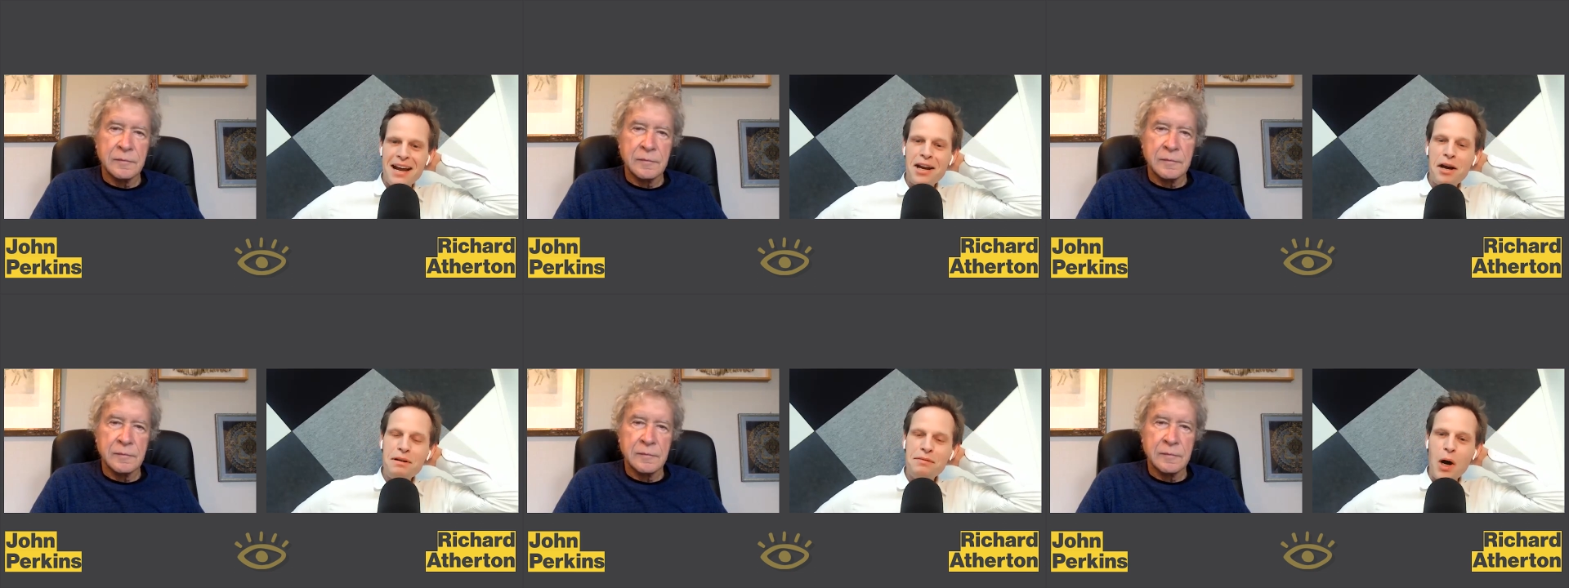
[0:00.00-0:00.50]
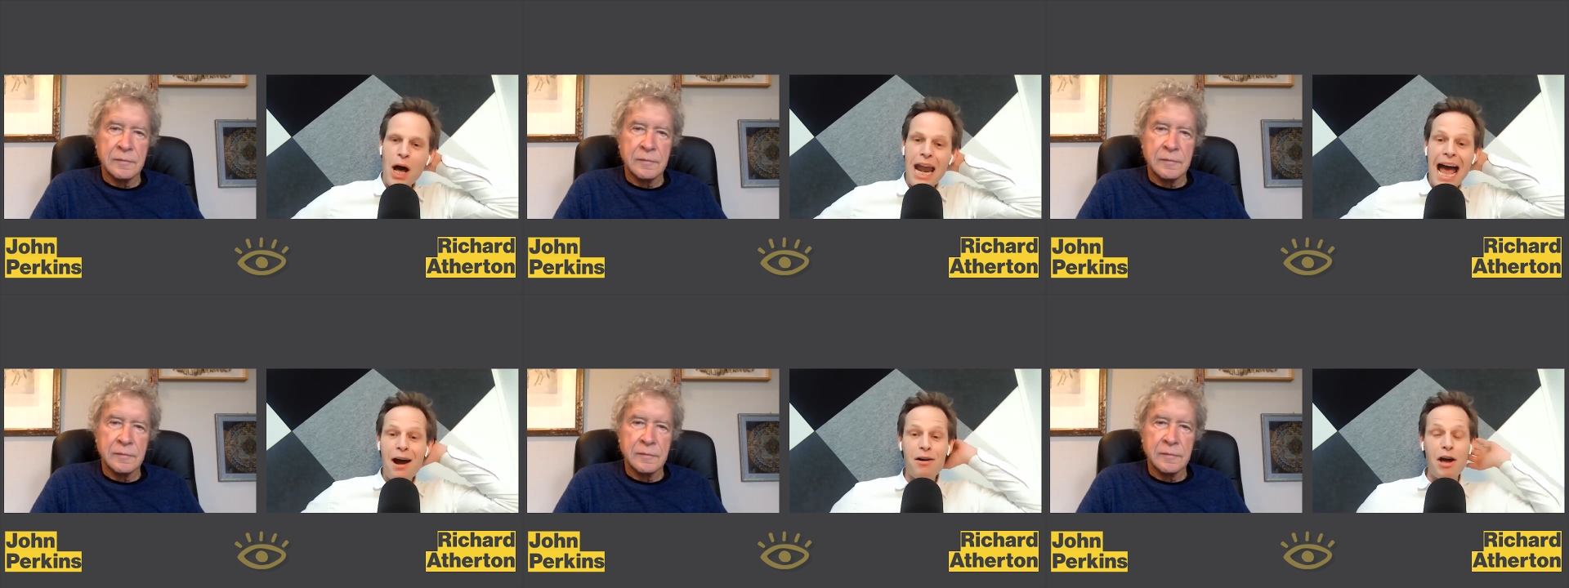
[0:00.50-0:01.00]
Speaker 1: I know we've got an
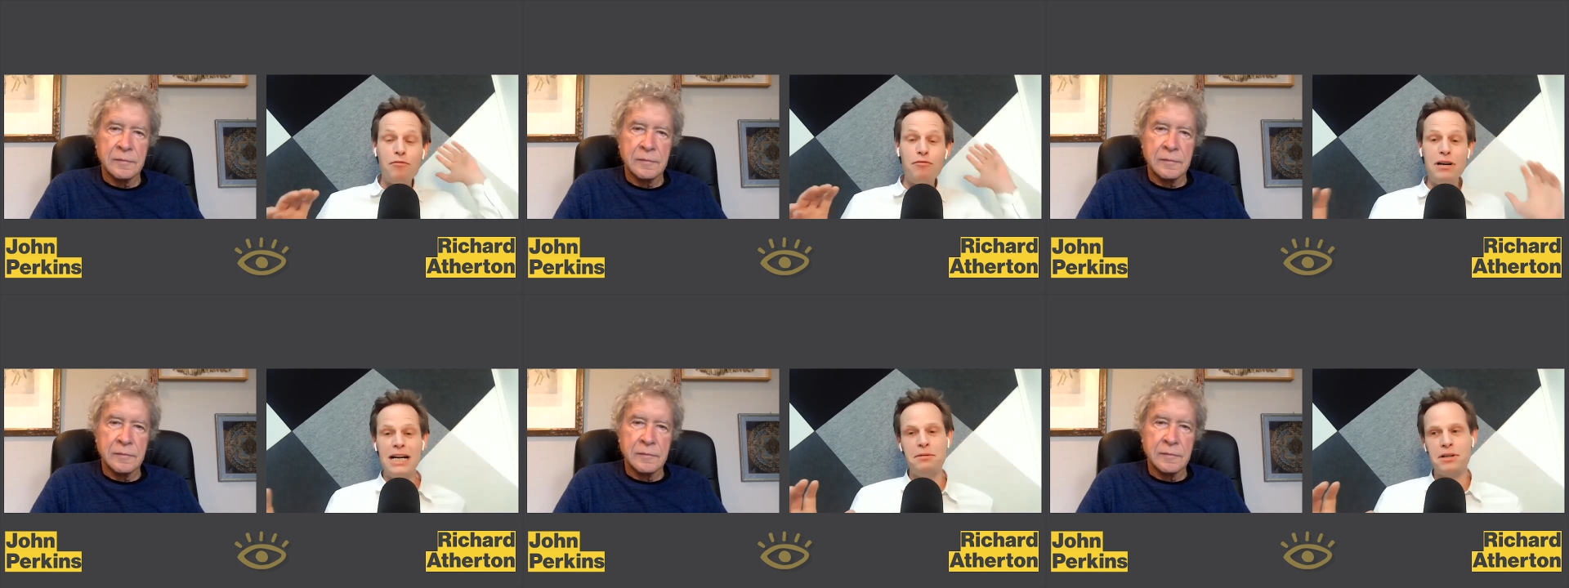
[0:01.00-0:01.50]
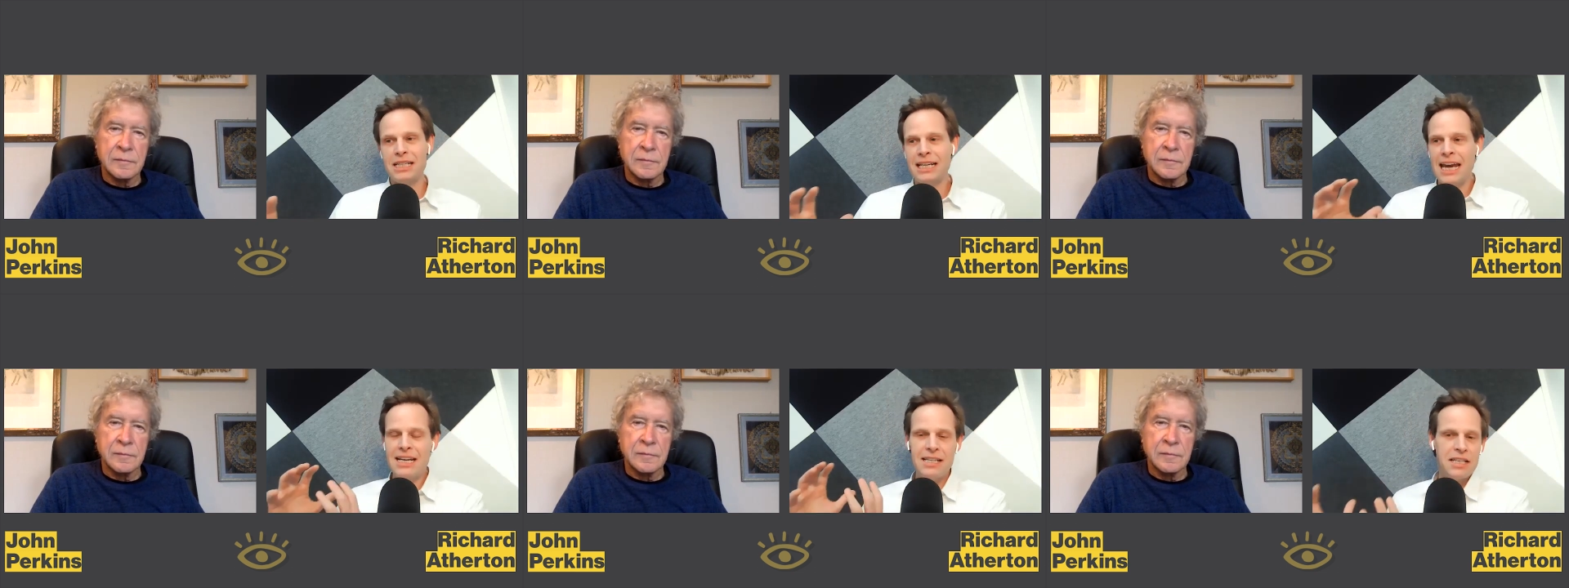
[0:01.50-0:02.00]
hour, and I really want to
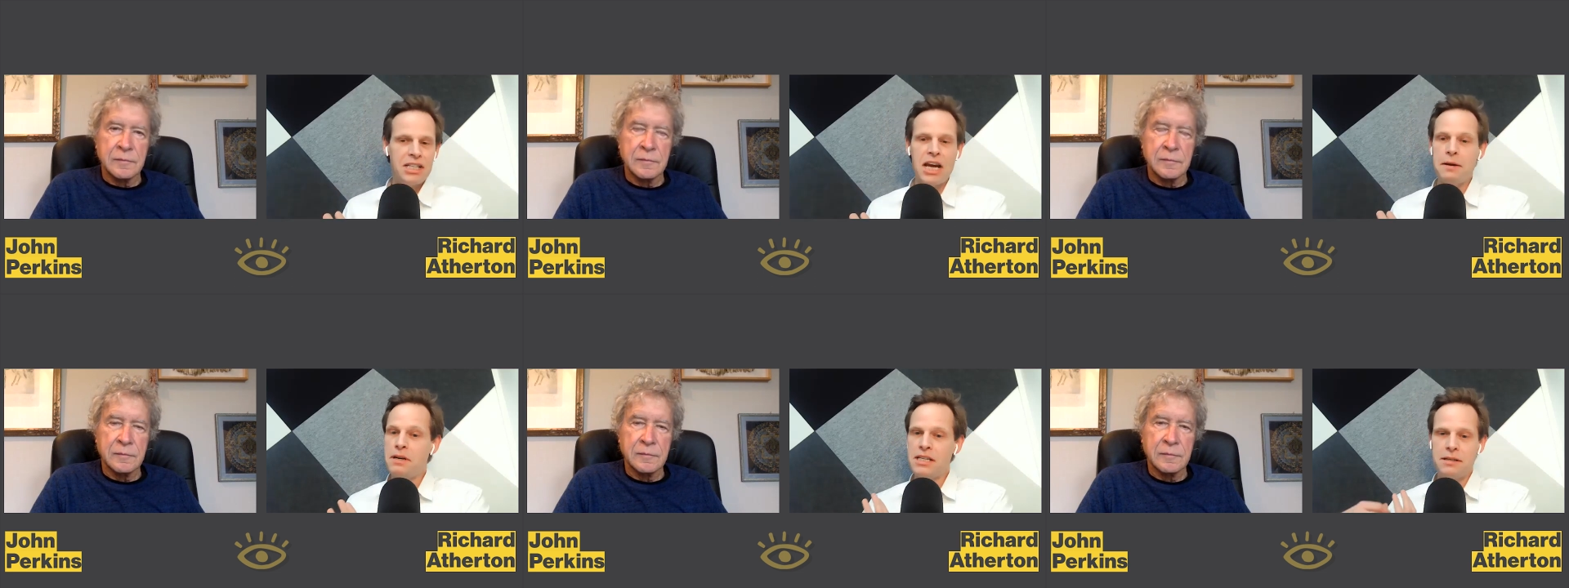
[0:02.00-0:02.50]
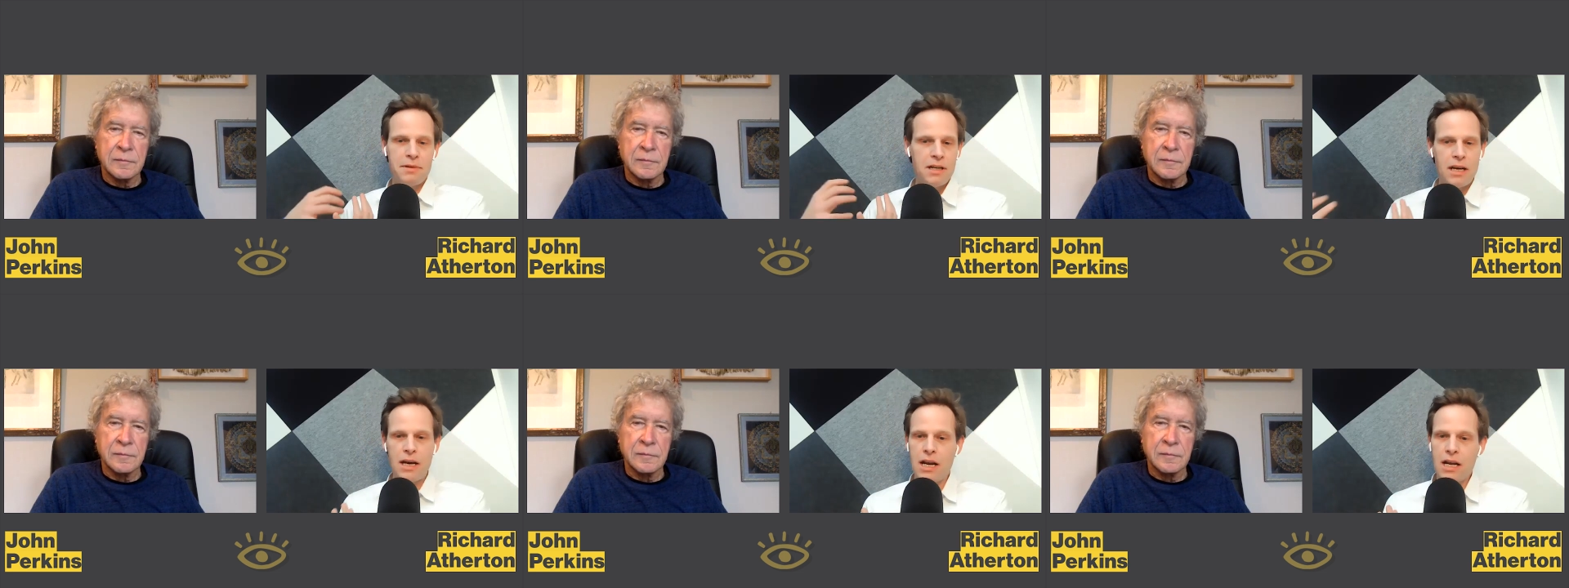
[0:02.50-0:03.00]
get into the shamanism and,
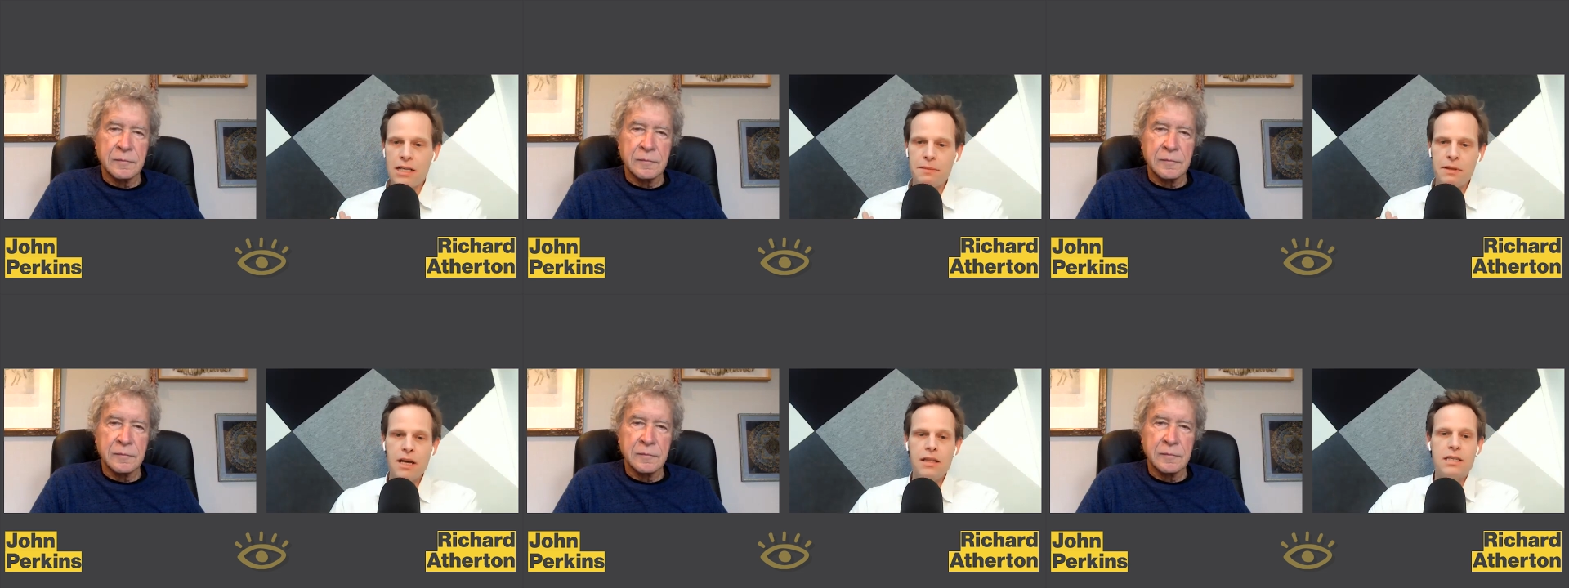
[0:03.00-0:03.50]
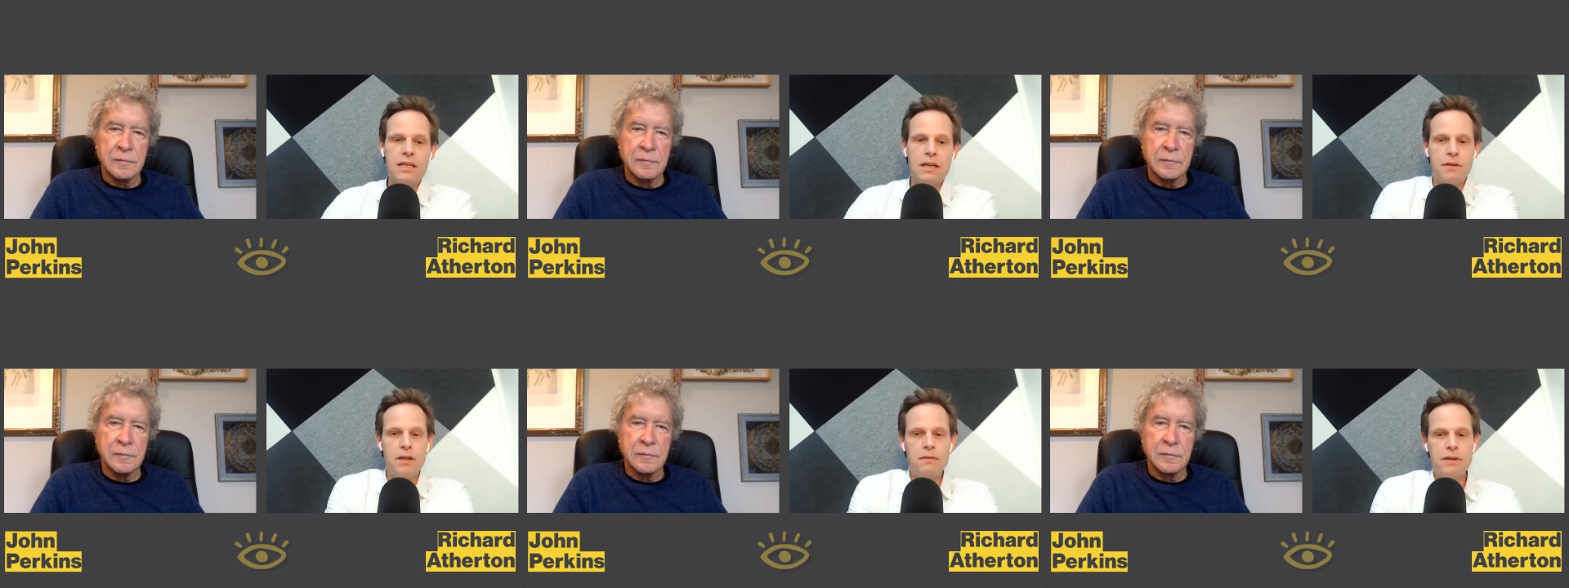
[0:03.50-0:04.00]
and, and some of the other stuff
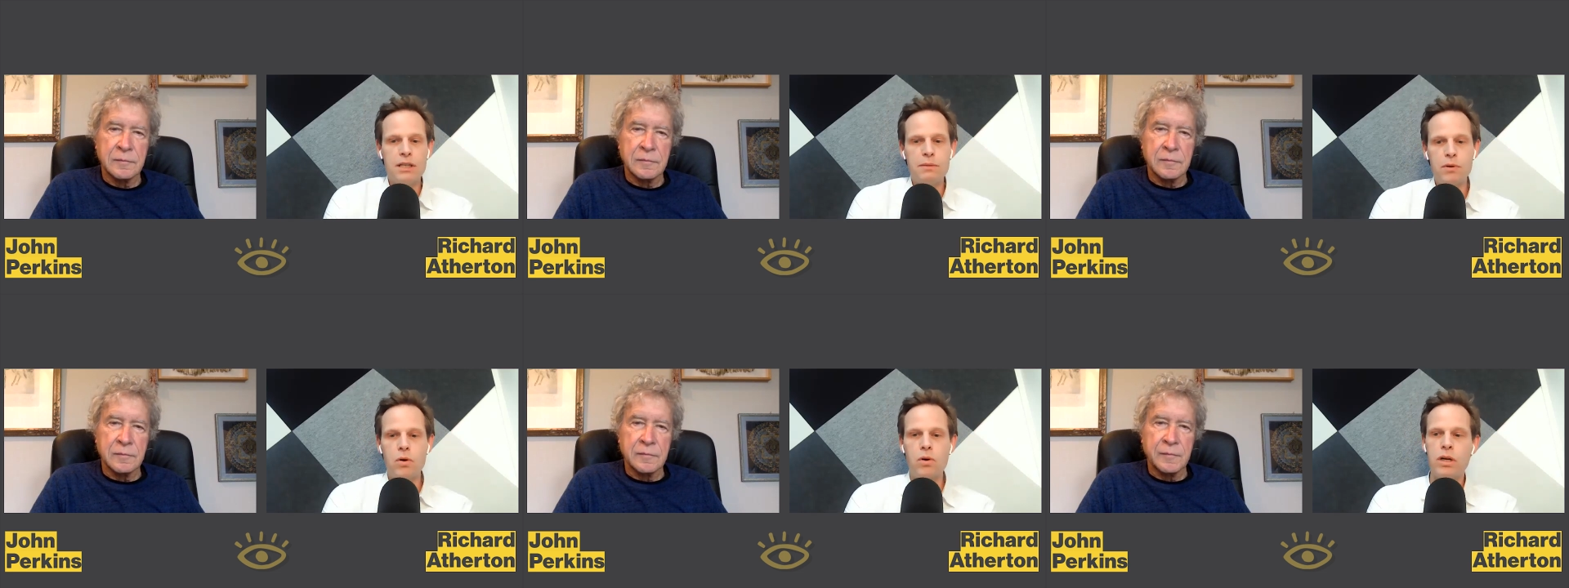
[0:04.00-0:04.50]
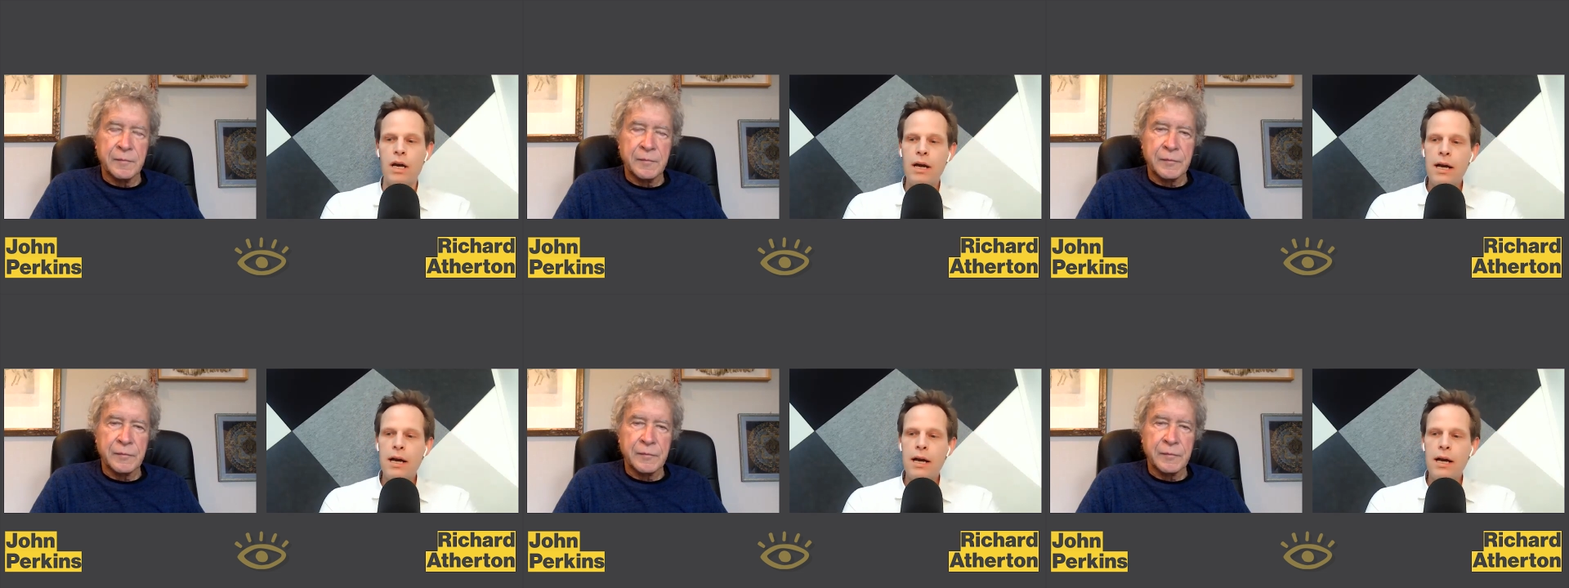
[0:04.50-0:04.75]
that you've explored,